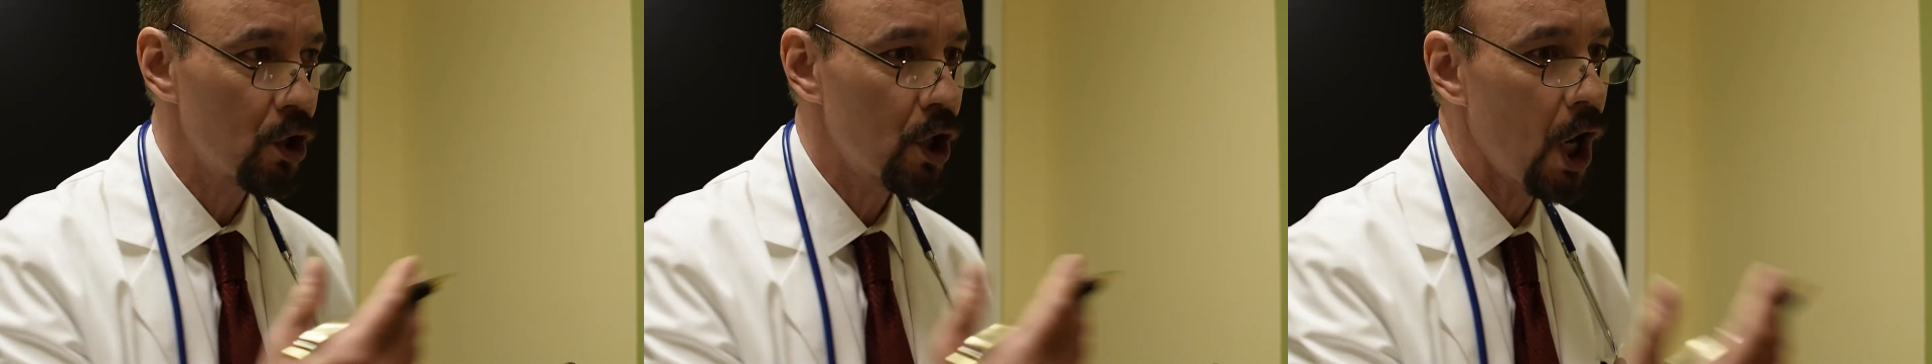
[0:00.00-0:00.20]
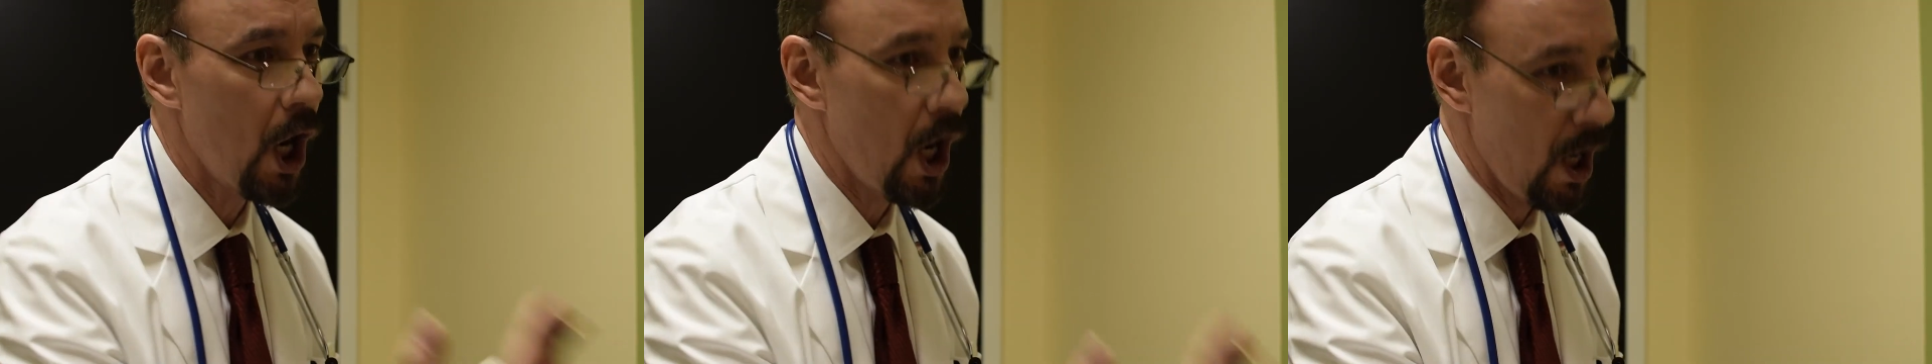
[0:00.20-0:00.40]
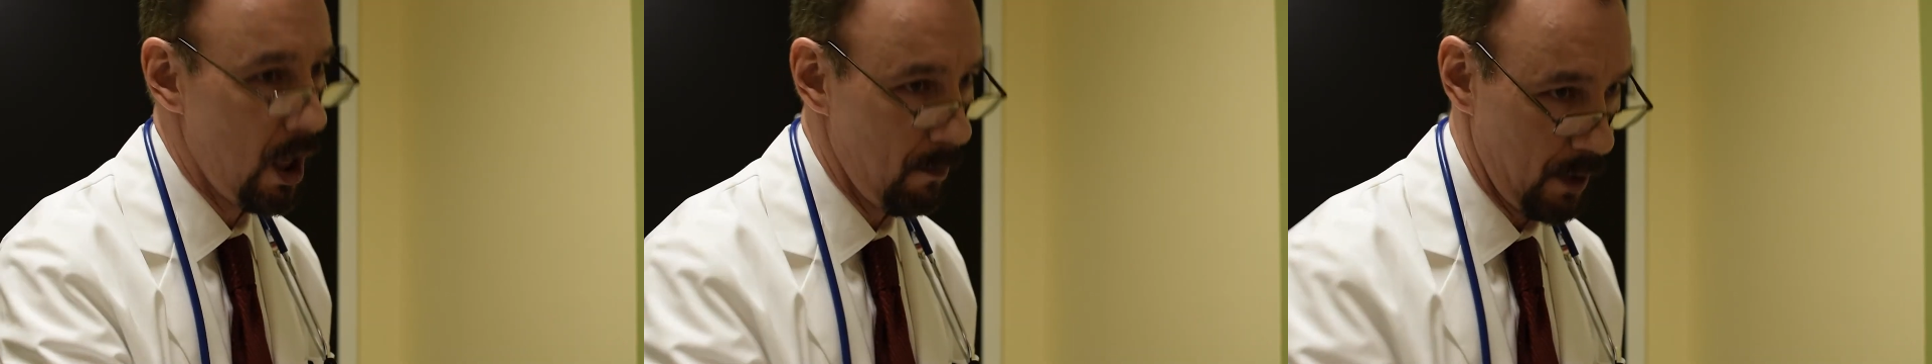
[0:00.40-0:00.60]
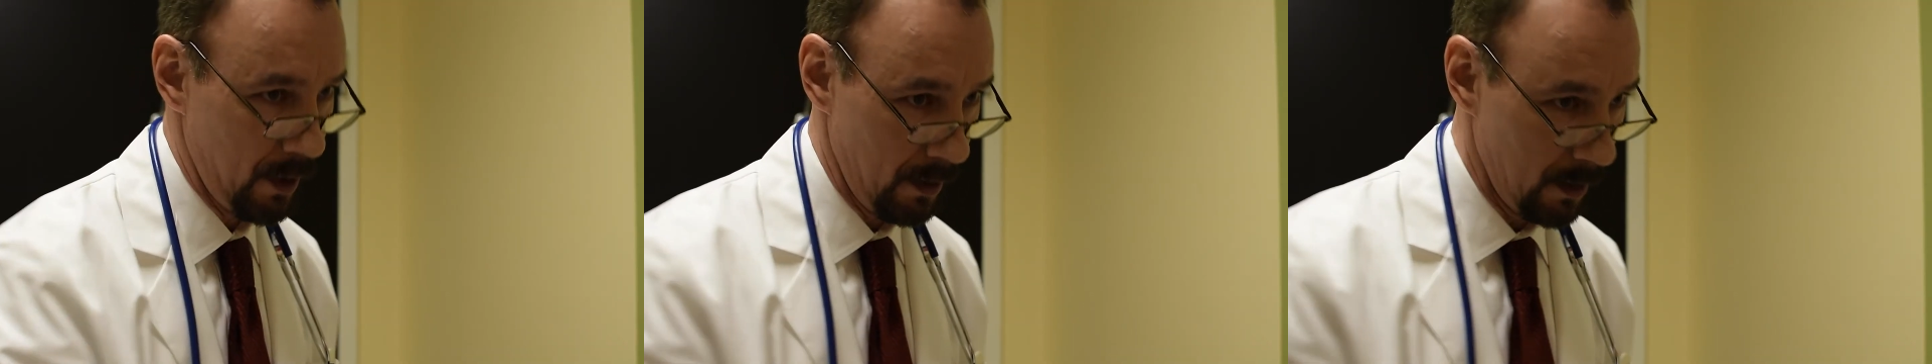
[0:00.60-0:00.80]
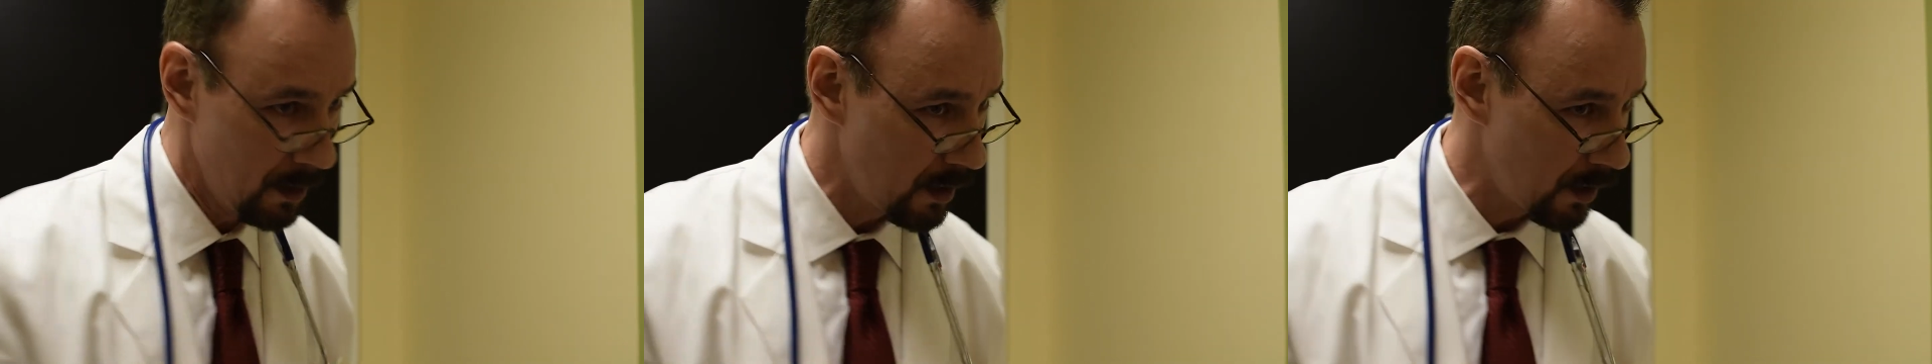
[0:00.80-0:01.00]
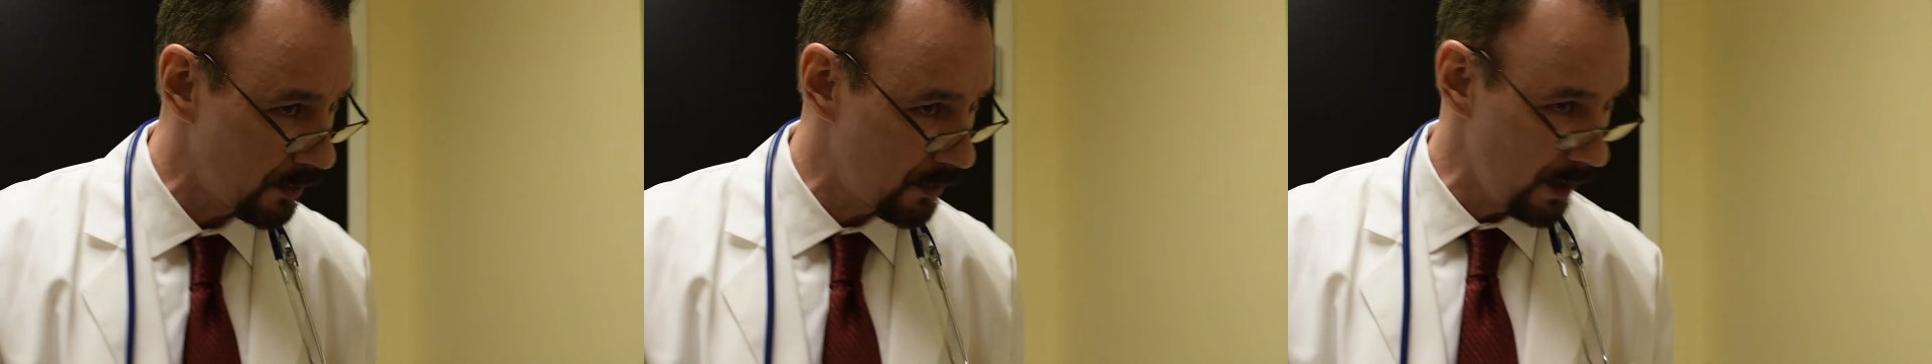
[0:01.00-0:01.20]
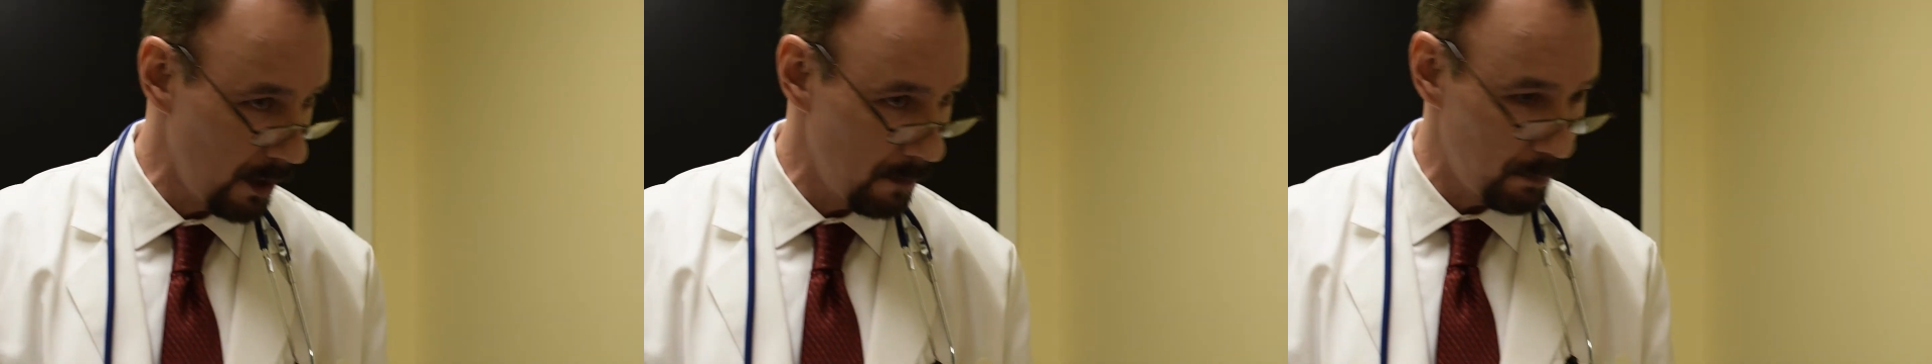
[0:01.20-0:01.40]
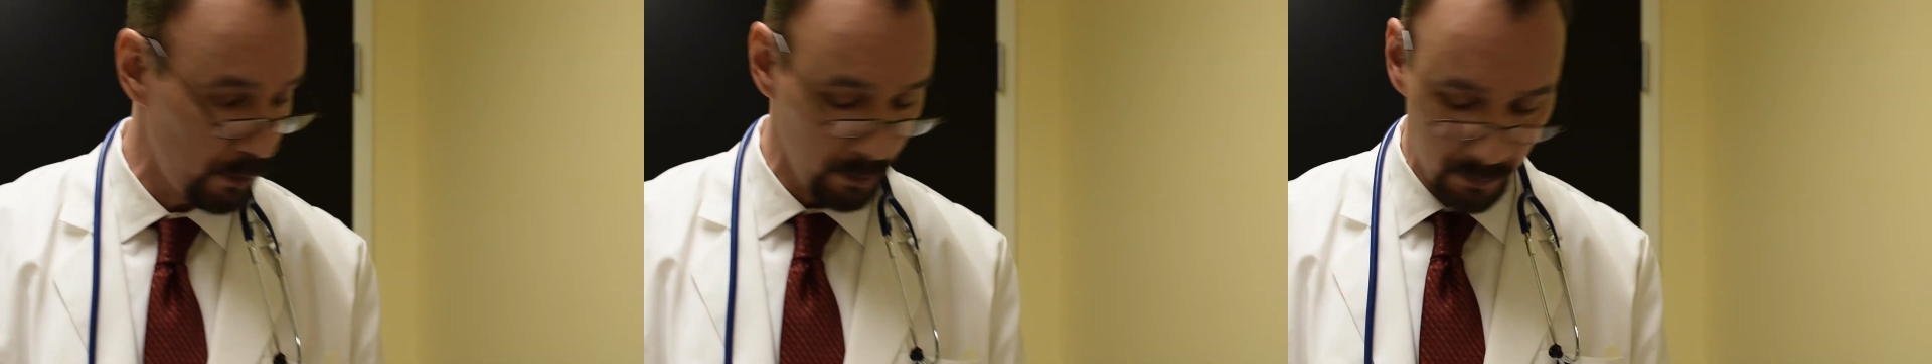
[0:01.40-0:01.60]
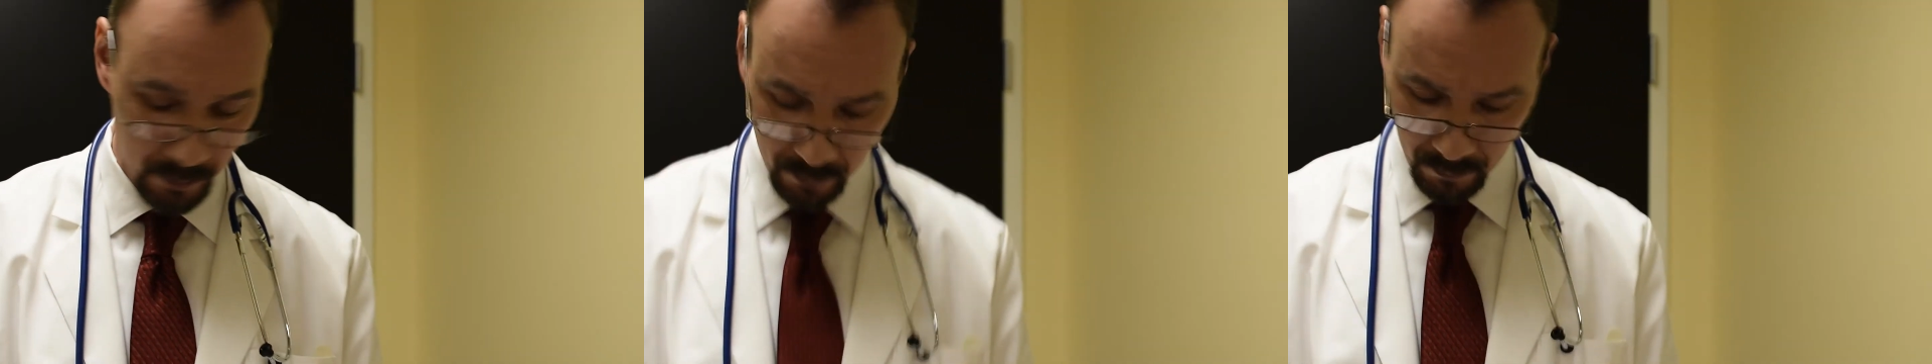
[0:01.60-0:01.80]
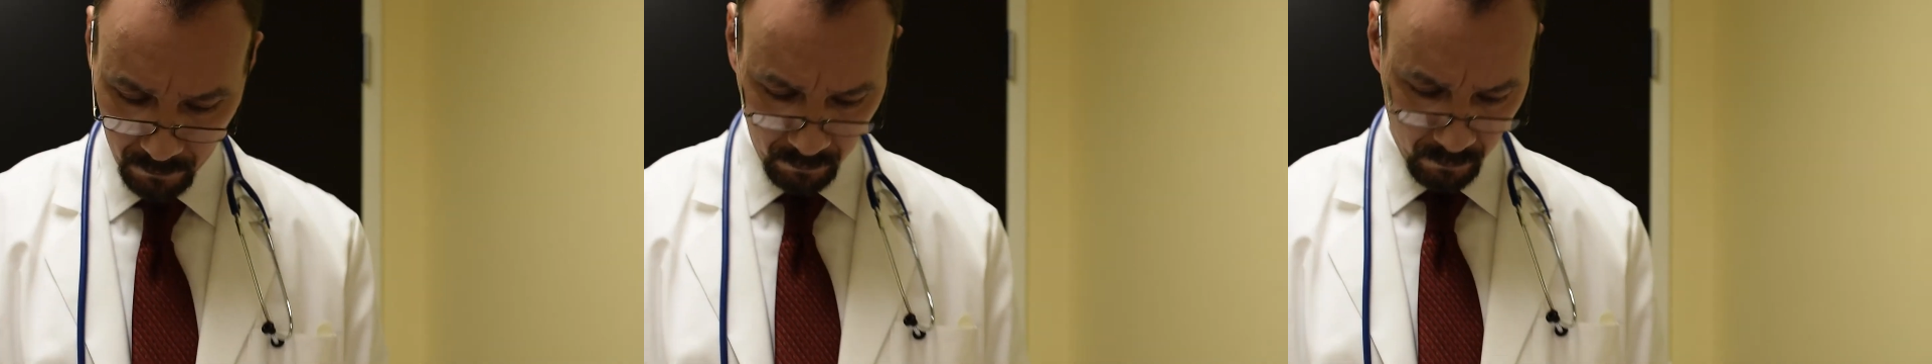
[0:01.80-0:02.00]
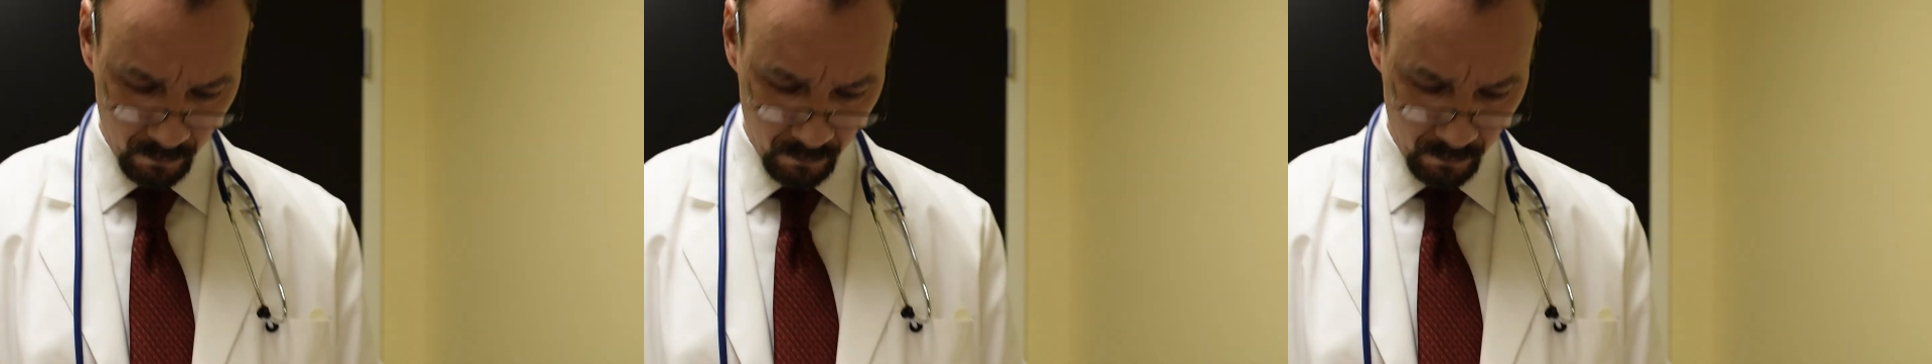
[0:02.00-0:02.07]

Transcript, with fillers: common examples.